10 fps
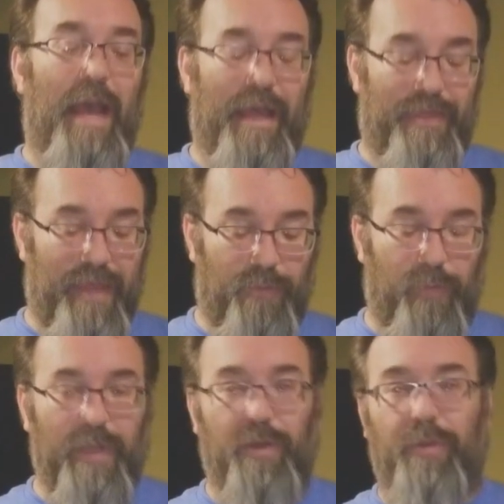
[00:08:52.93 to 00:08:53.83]
I think
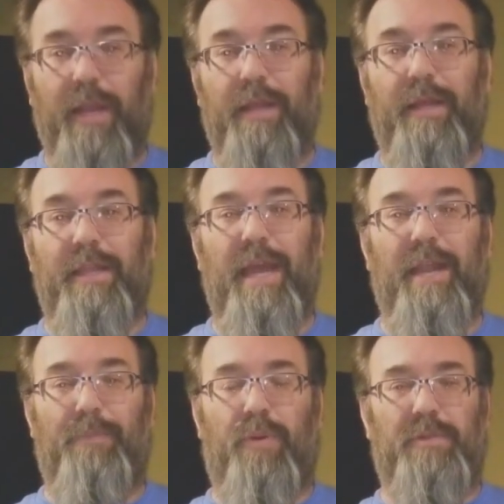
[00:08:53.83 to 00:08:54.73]
relocating like that,
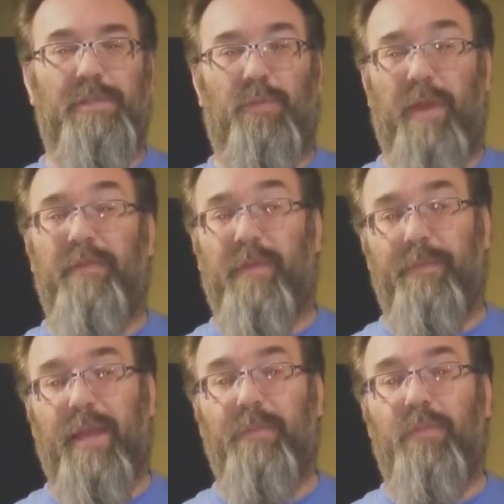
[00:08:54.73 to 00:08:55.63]
it pulls it away from the
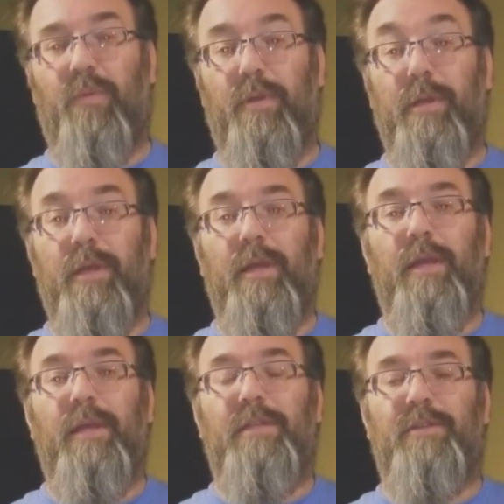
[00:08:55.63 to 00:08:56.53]
main board,
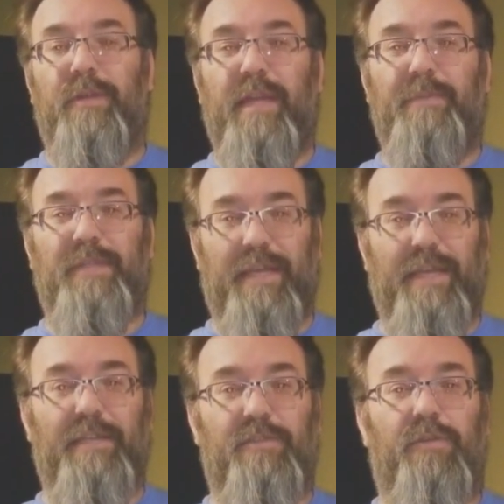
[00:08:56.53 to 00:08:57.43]
so it keeps the
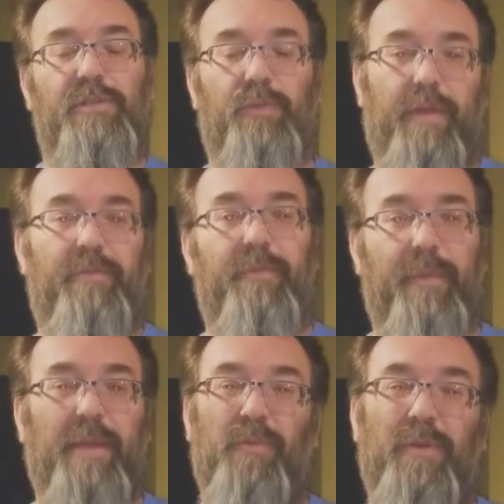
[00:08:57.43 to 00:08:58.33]
heat source away from the
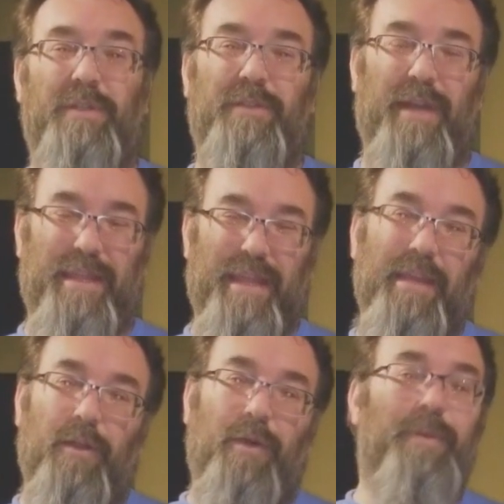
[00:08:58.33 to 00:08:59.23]
main board, so I think
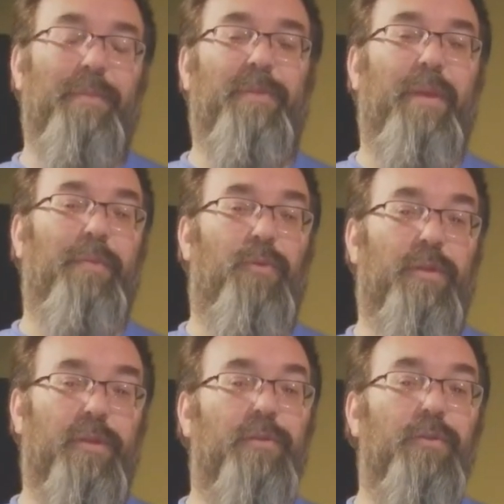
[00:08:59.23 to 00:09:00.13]
it'll help keep the main board a
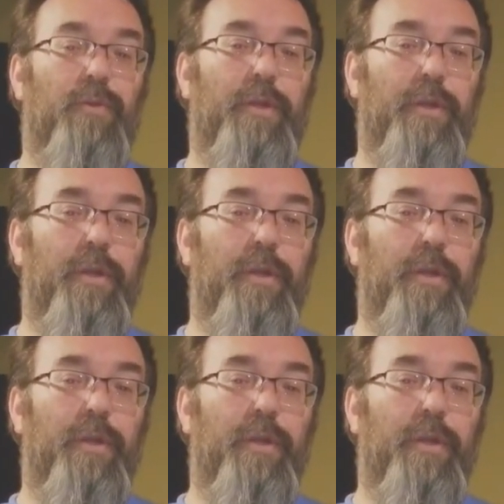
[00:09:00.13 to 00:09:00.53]
little cooler.